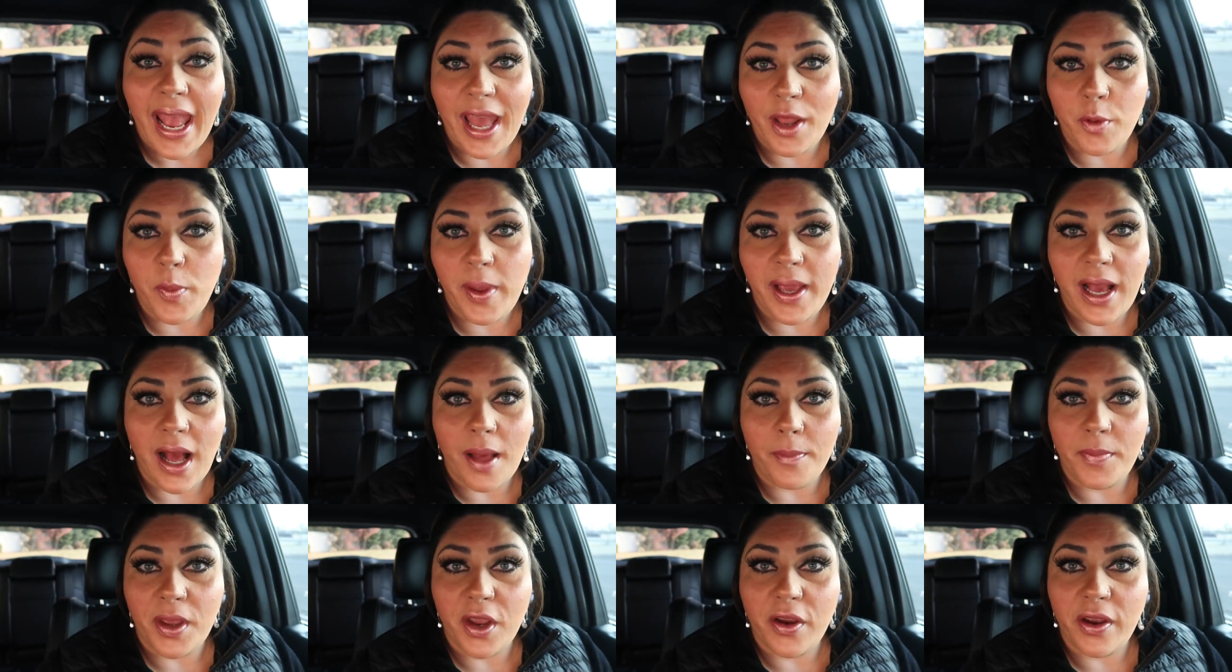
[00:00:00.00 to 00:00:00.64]
and
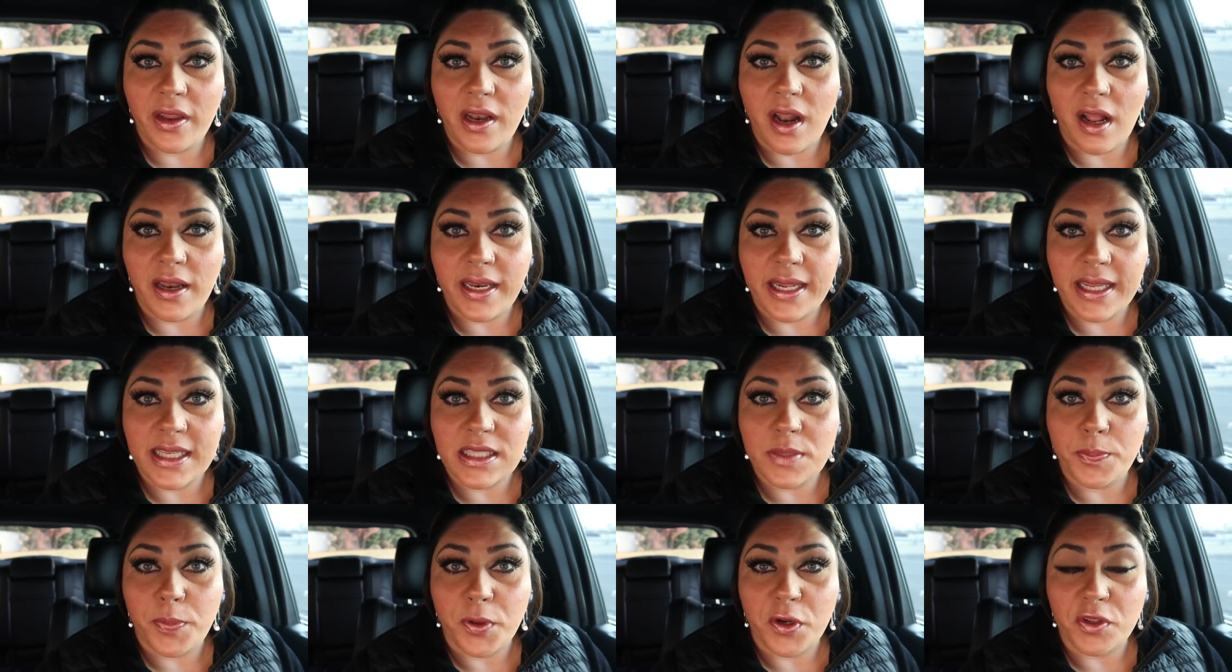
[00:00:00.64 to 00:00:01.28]
we got married
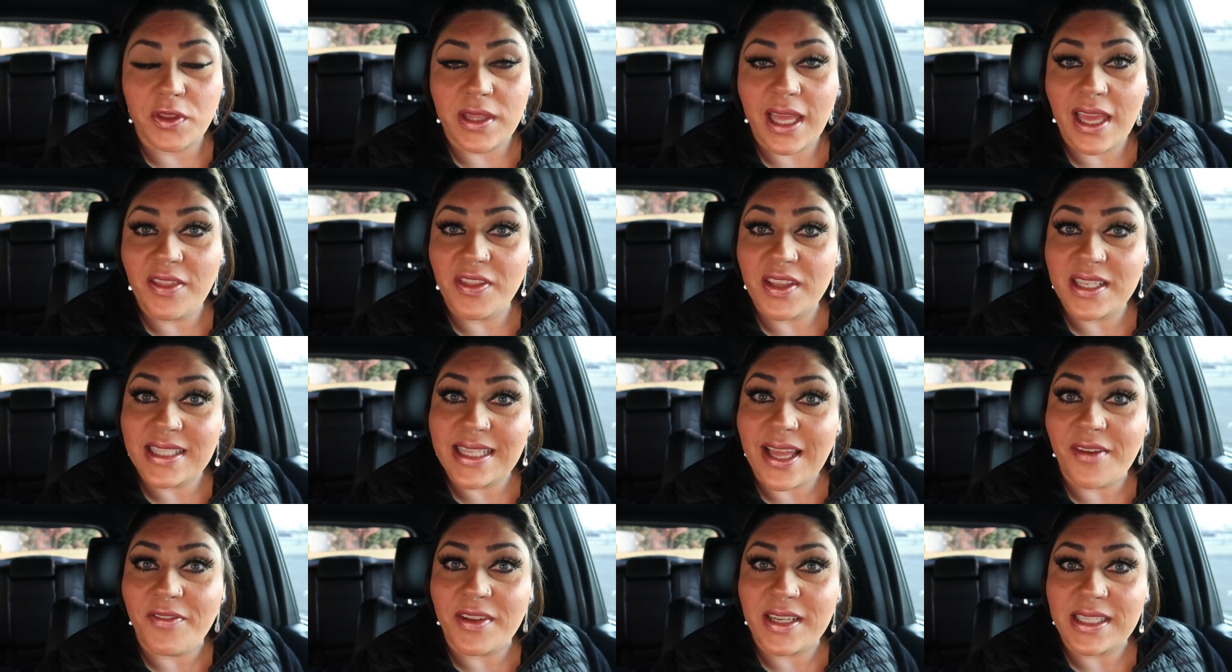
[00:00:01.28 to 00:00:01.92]
on his birthday
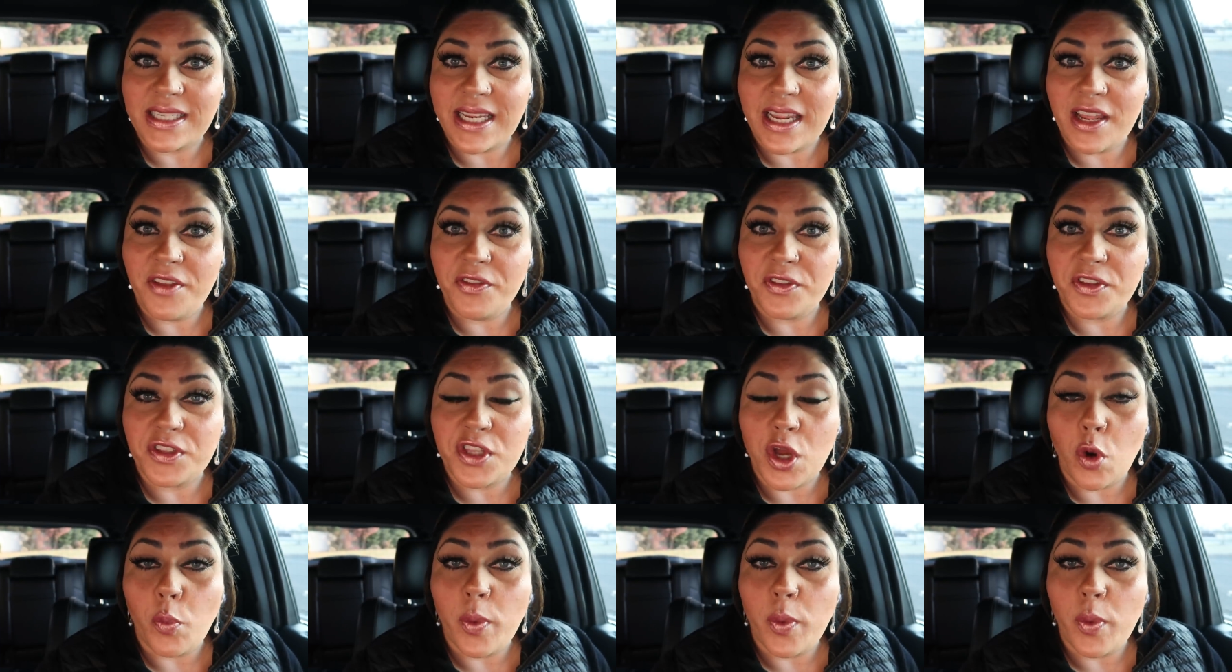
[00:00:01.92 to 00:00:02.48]
the 17th.